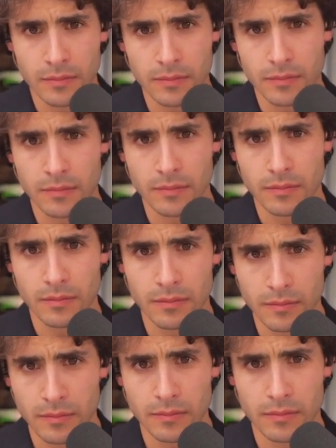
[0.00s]

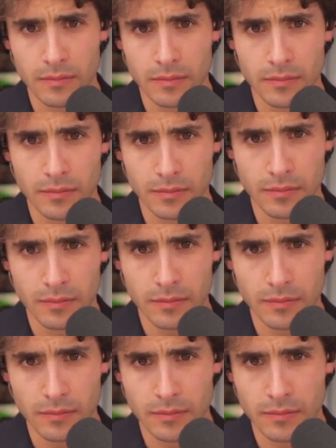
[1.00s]

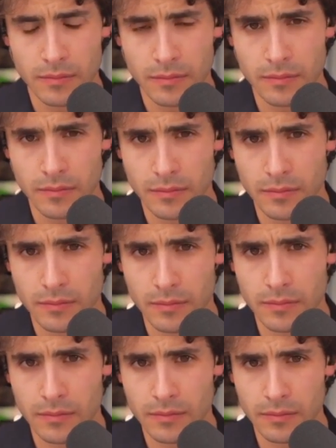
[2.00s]

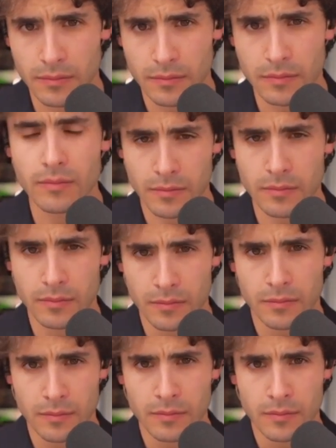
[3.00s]

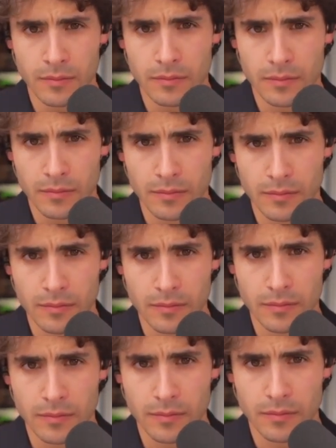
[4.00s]

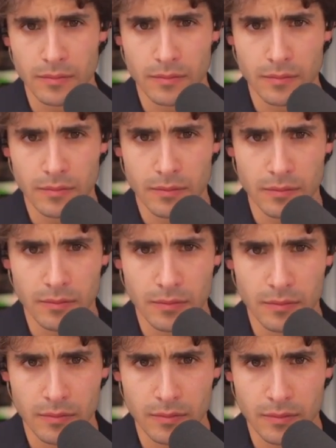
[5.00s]

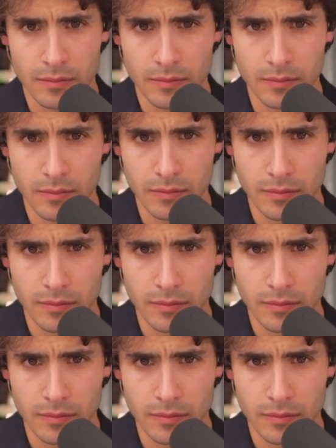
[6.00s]
(silent)